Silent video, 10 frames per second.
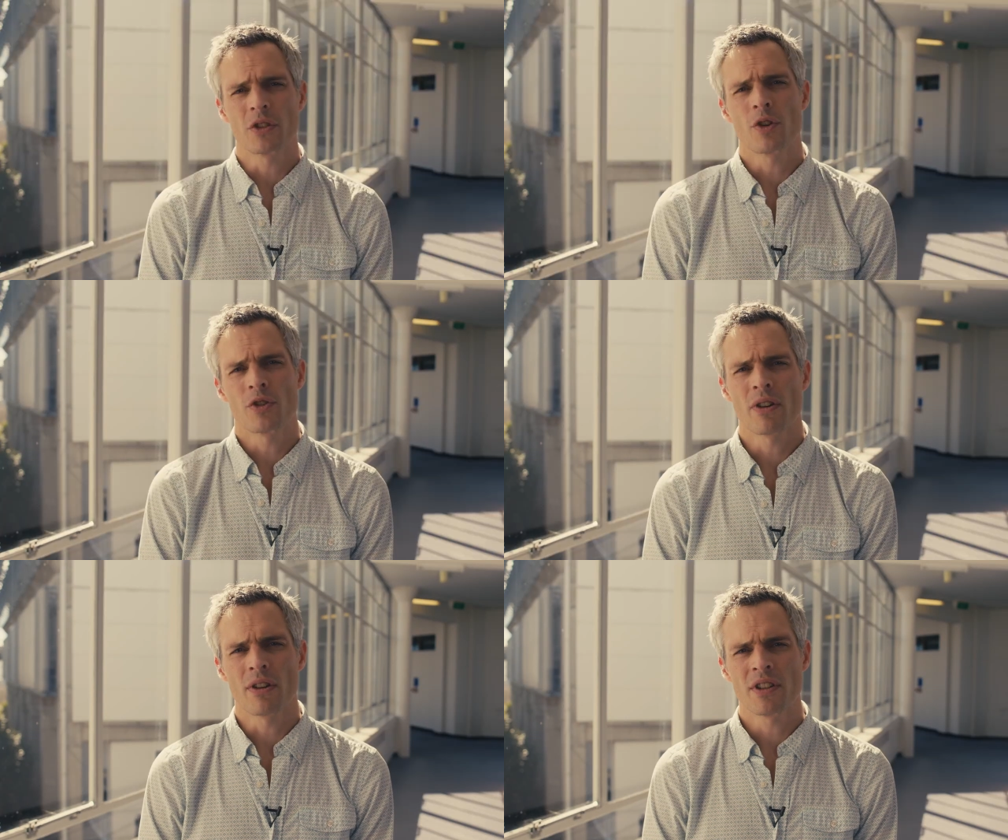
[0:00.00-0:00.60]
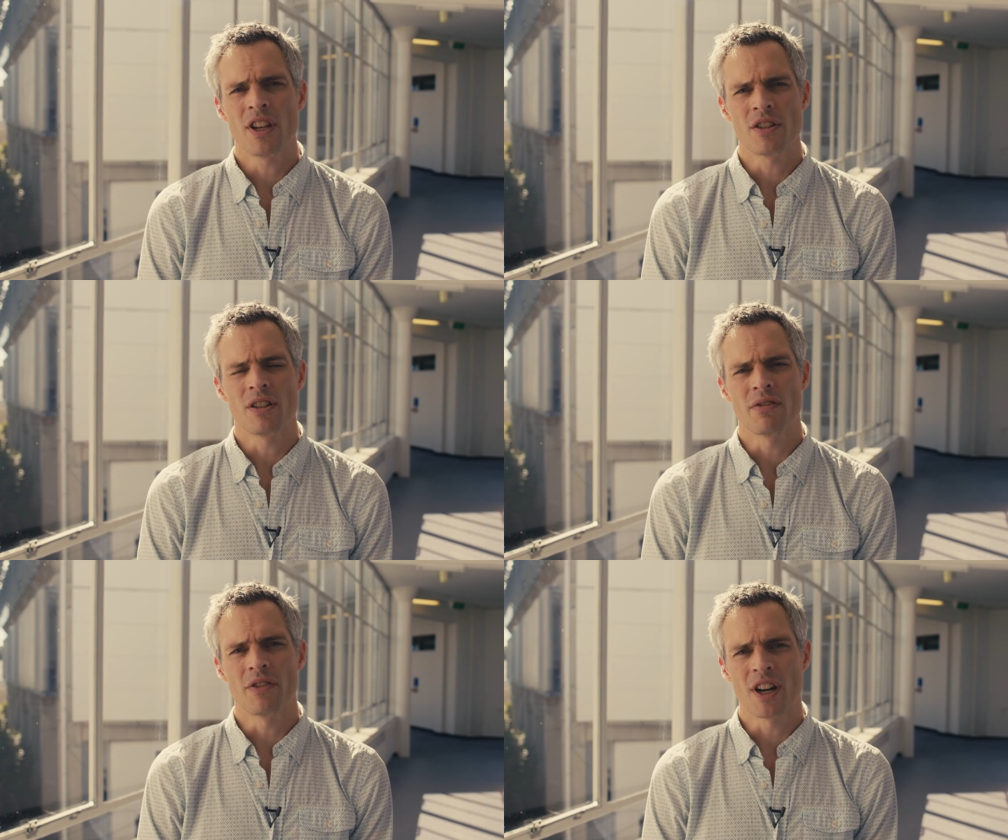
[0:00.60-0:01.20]
a tertiary
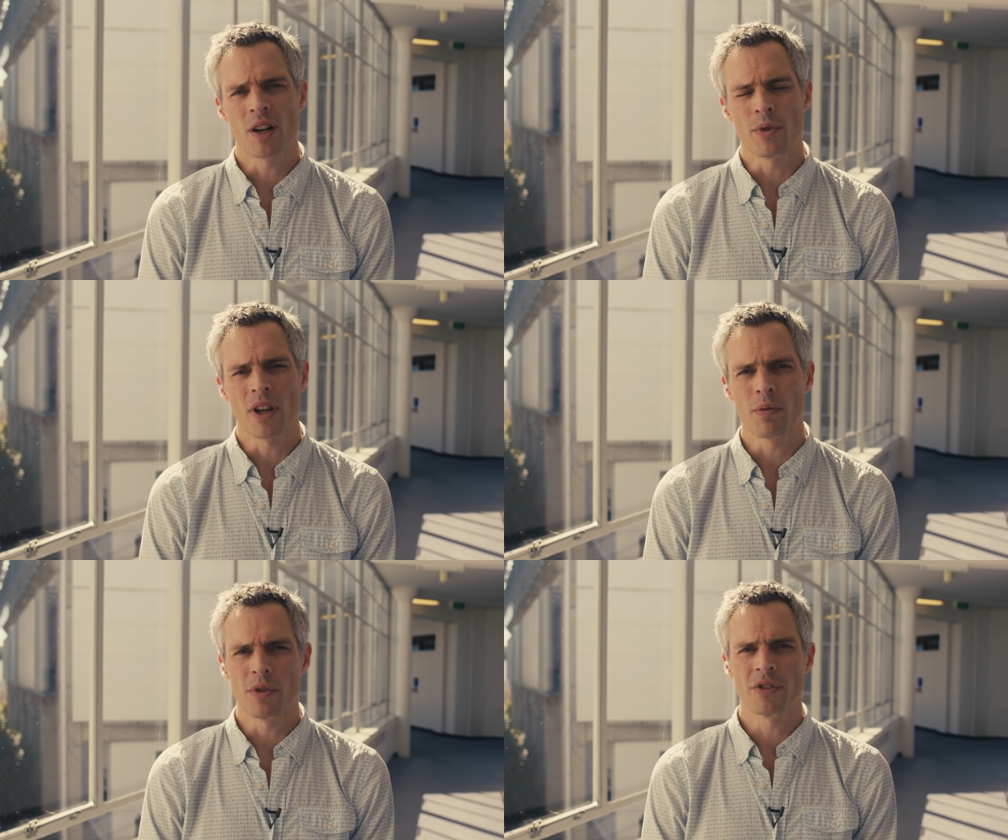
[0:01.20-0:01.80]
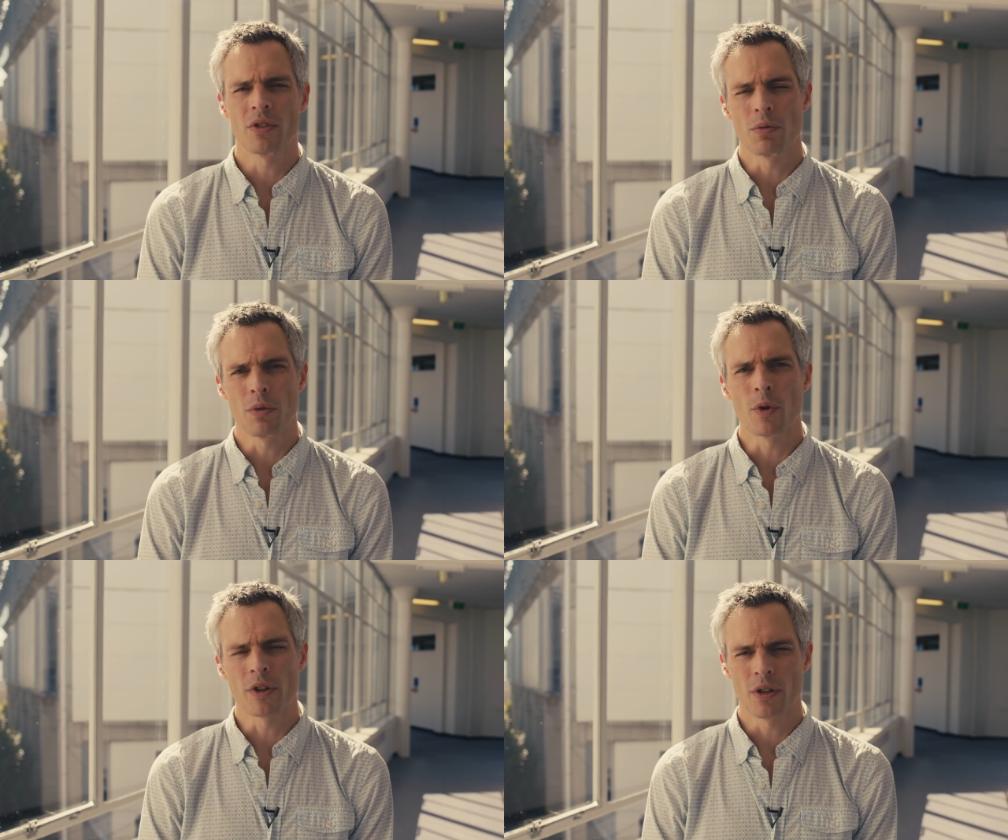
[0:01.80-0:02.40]
teaching environment, I'd still
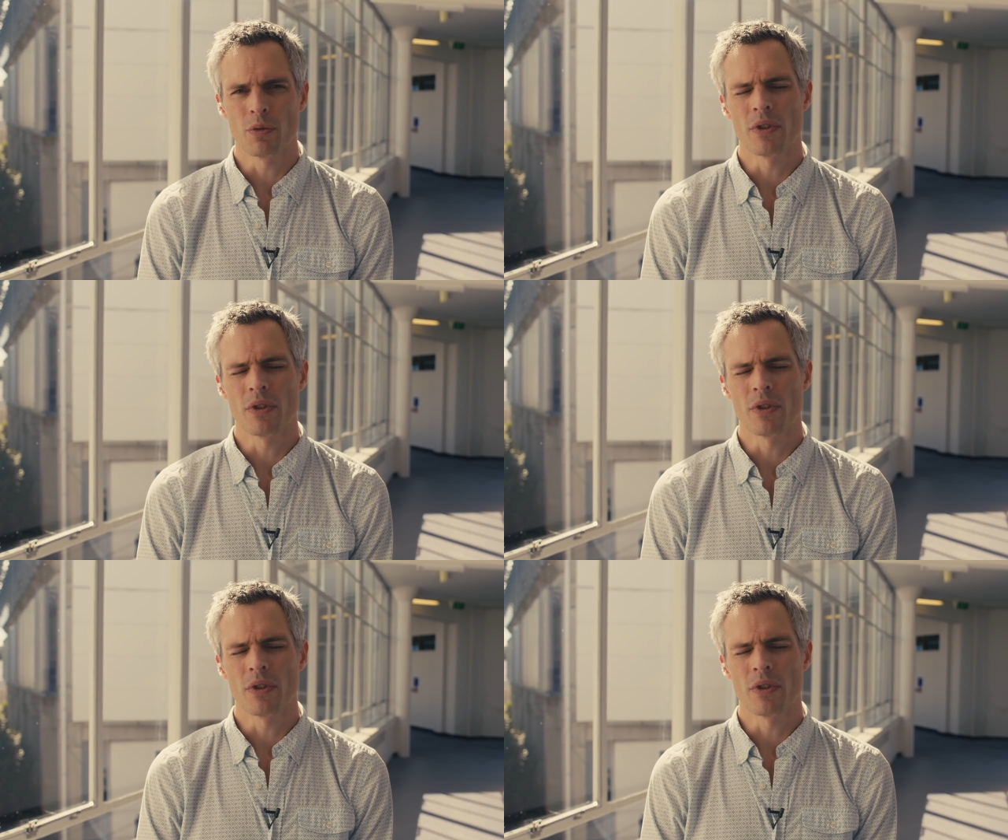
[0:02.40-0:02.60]
be working